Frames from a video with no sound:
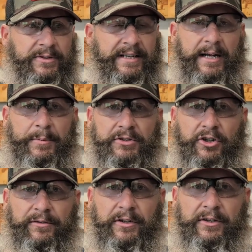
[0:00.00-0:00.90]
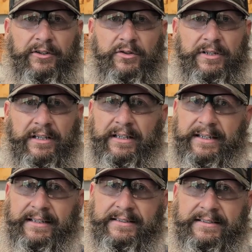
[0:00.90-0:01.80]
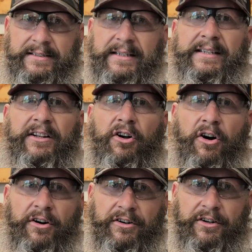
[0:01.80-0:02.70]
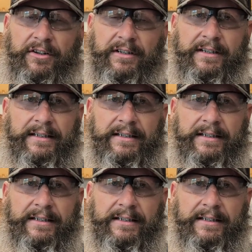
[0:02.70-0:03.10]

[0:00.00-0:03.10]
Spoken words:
set up a server using Linux. A little harder